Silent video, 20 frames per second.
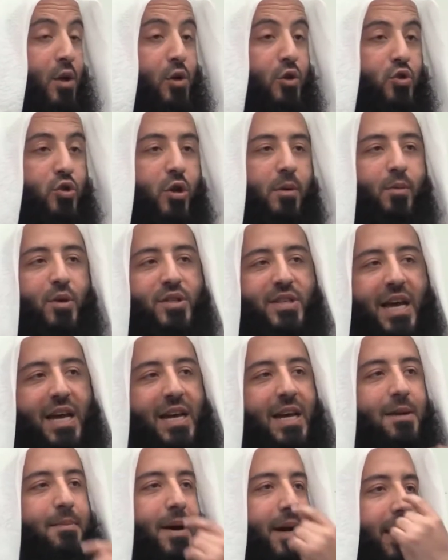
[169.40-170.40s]
So
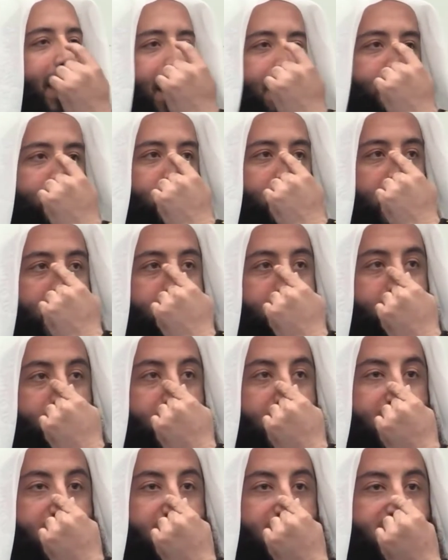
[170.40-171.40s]
Musaylima came to him
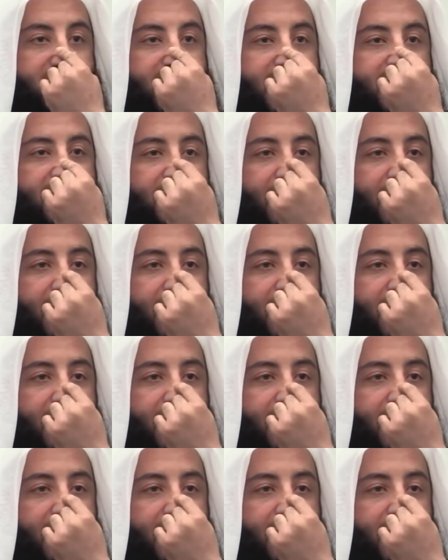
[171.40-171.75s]
and he said,